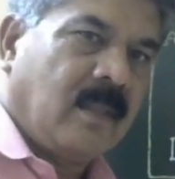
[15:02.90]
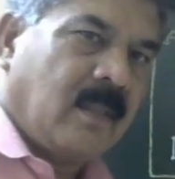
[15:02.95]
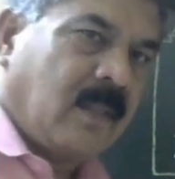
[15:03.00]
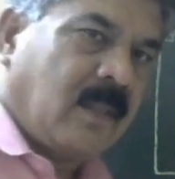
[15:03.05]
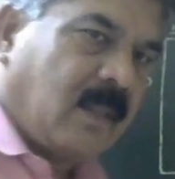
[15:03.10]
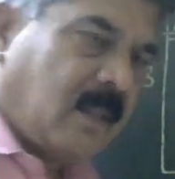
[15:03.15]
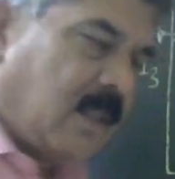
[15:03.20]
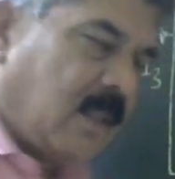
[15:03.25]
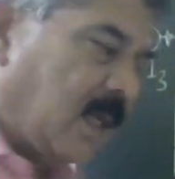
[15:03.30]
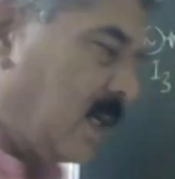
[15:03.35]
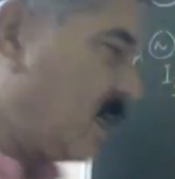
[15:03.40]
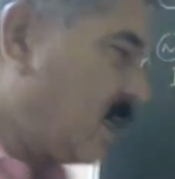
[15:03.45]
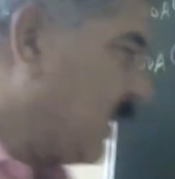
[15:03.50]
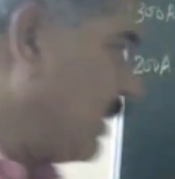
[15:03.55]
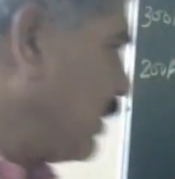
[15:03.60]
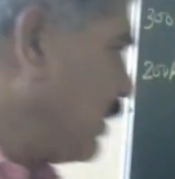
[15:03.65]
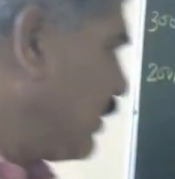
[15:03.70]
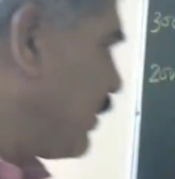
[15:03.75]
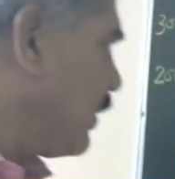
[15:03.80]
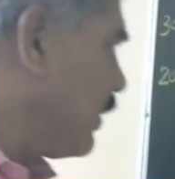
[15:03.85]
Third
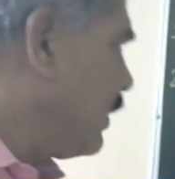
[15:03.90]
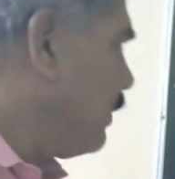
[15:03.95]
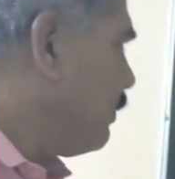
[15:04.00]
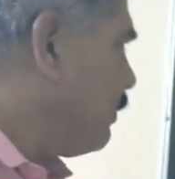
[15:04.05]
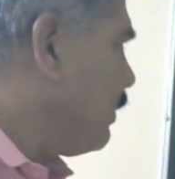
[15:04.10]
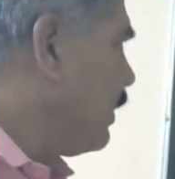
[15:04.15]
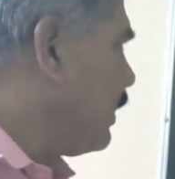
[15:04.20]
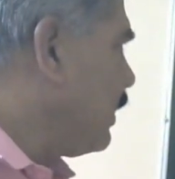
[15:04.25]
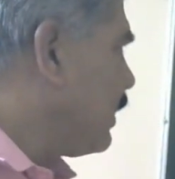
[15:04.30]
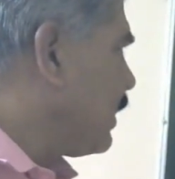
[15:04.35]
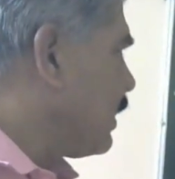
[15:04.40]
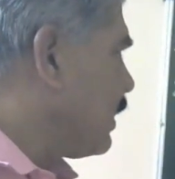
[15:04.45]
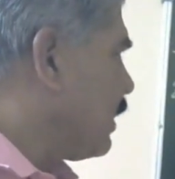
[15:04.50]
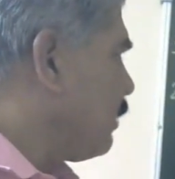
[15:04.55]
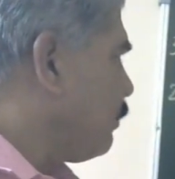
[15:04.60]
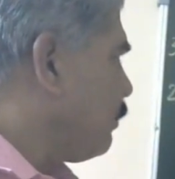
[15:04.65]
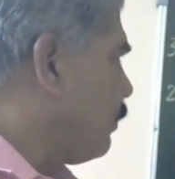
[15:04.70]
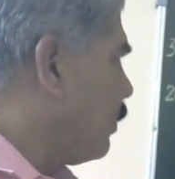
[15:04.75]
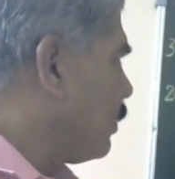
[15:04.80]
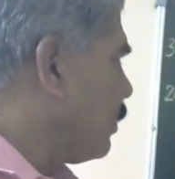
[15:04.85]
condition, internal
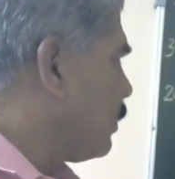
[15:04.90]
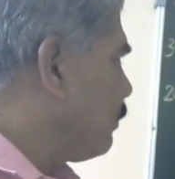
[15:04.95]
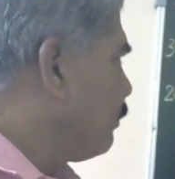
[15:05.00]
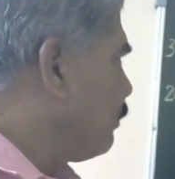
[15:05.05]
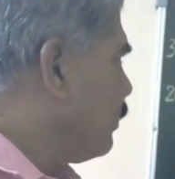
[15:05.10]
fault.